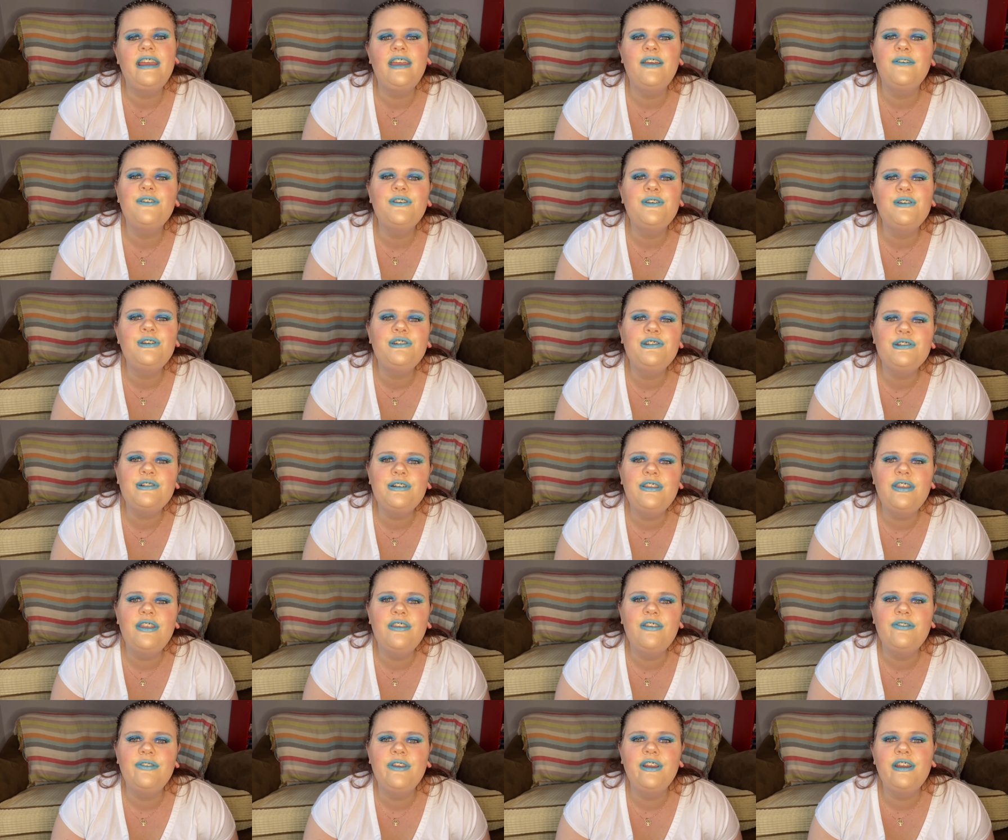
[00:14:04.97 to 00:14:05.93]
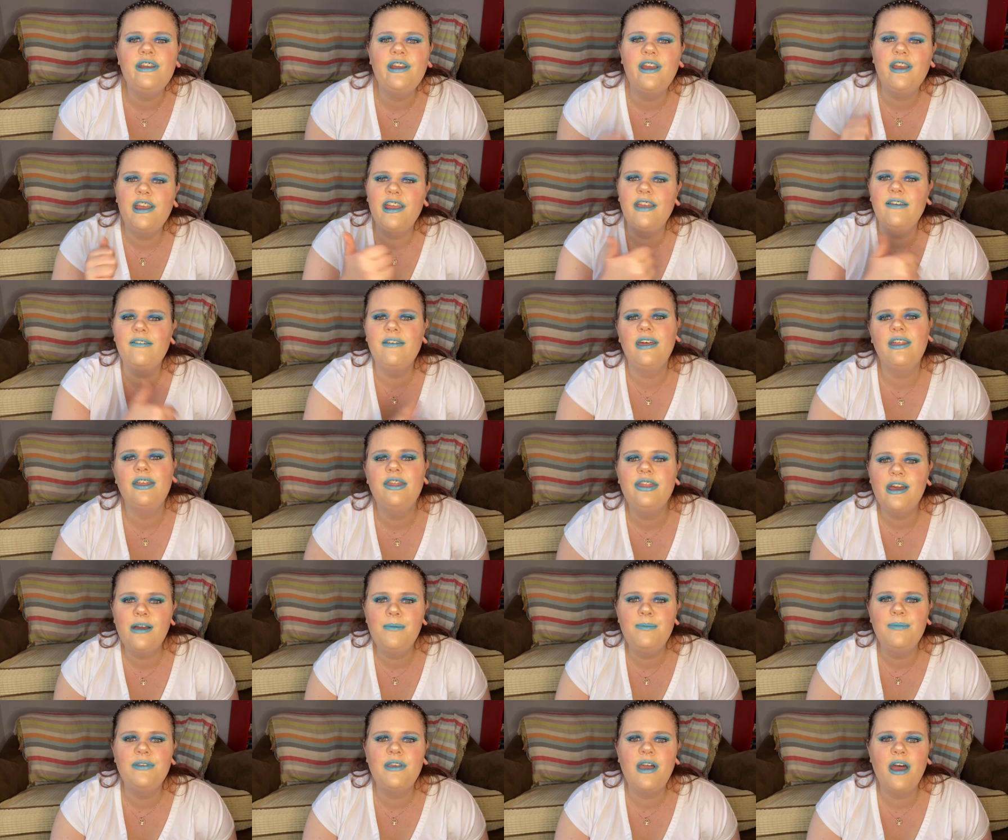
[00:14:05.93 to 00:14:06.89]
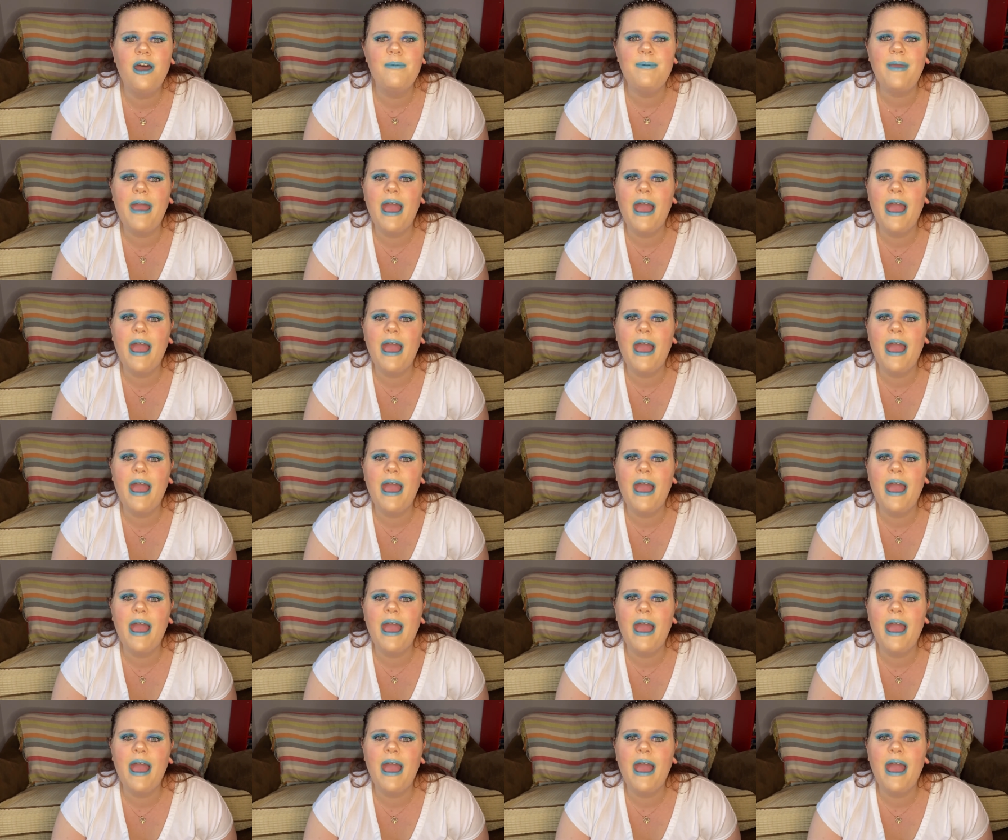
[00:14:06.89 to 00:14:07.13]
If you enjoyed this video, give it a thumbs up